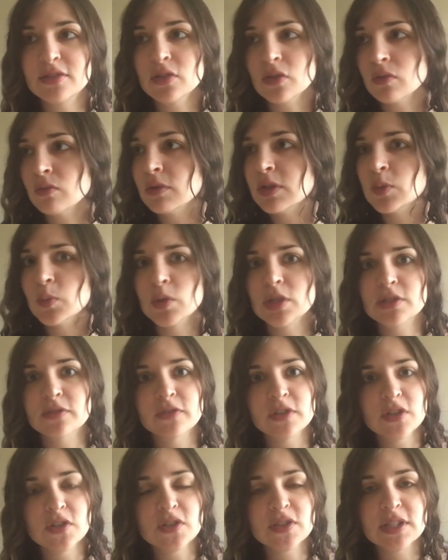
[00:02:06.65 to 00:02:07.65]
read more
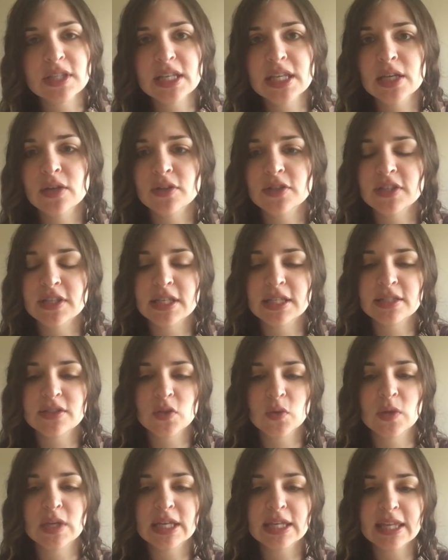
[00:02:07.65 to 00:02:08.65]
diversely or to
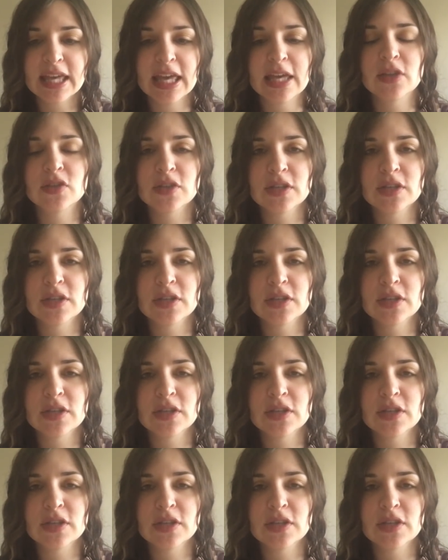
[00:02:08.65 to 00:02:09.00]
engage